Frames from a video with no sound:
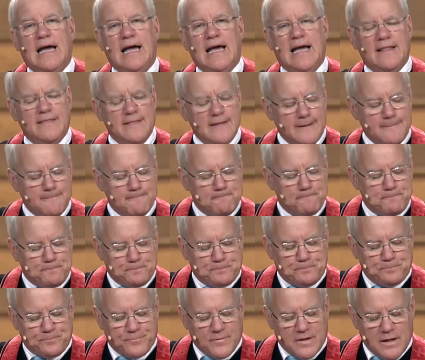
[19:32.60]
and that
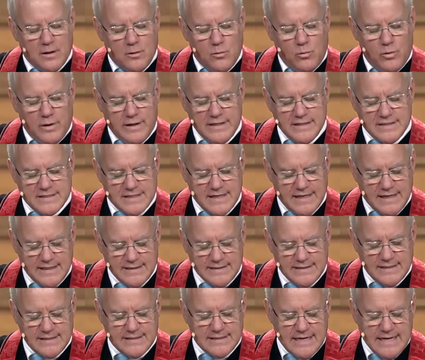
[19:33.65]
what he
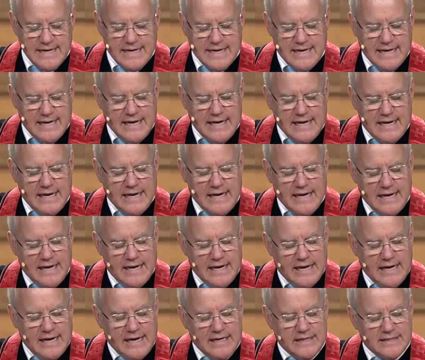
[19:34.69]
says is,
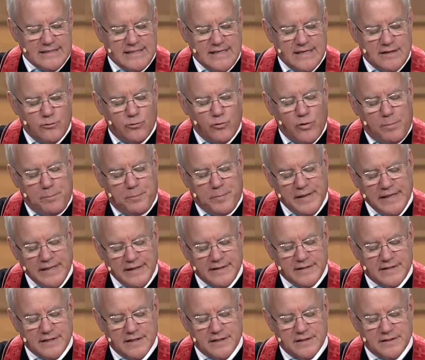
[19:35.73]
is that
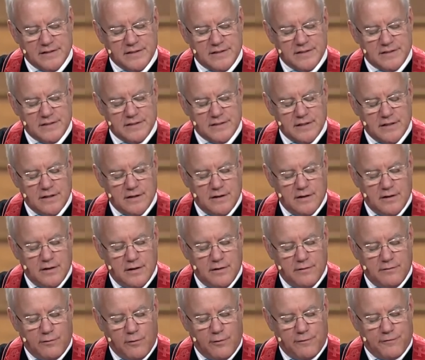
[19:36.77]
repentance
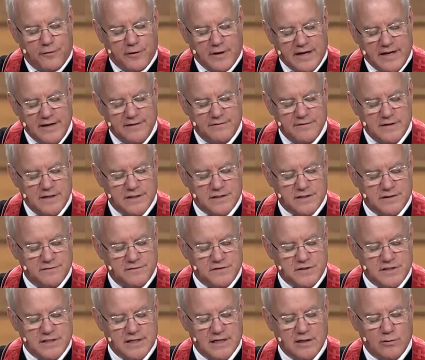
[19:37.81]
for forgiveness of
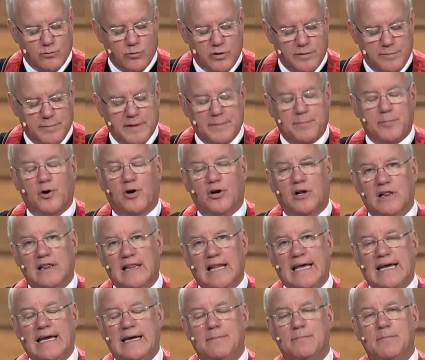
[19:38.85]
sin would be
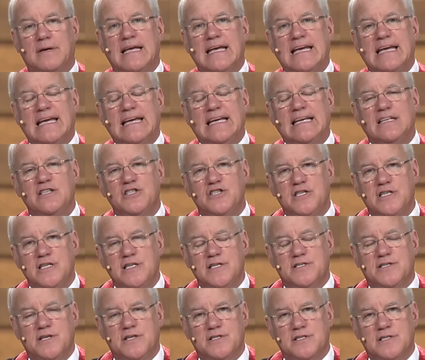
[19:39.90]
proclaimed in
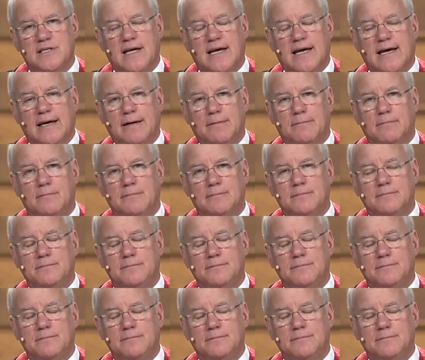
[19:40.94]
Jesus' name.